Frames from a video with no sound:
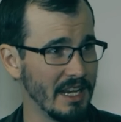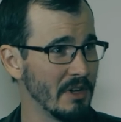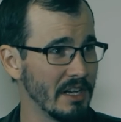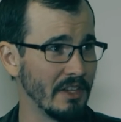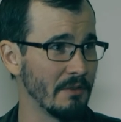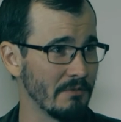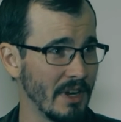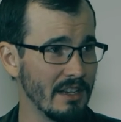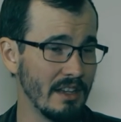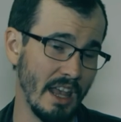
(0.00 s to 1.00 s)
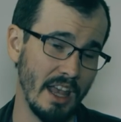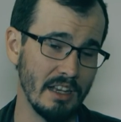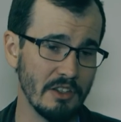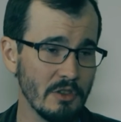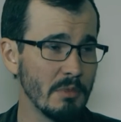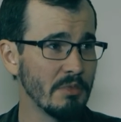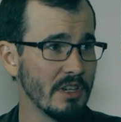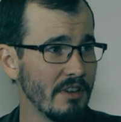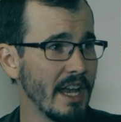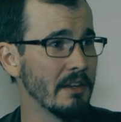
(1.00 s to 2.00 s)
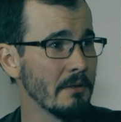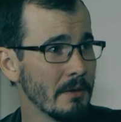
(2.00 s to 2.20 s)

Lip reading: anyone has ever read, and it should be pretty rad.